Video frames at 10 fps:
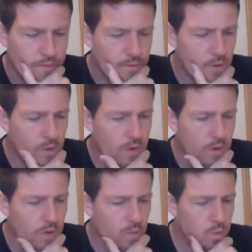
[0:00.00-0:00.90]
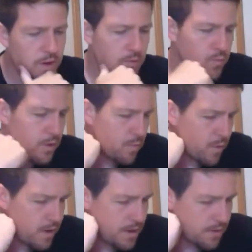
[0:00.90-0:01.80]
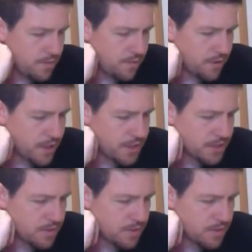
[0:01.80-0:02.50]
For when we were in the flesh,